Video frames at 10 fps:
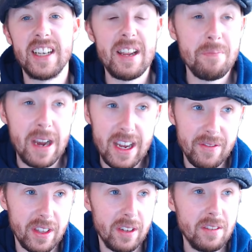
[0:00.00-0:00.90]
in my
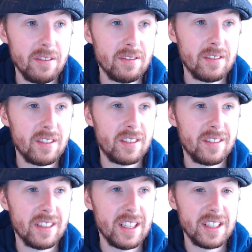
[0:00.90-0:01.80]
view,
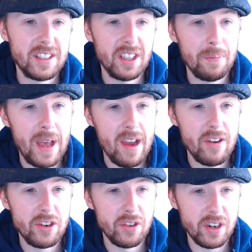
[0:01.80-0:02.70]
still a bearish
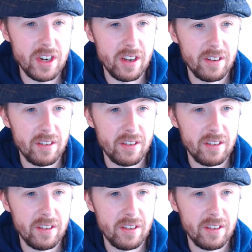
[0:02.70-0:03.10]
structure?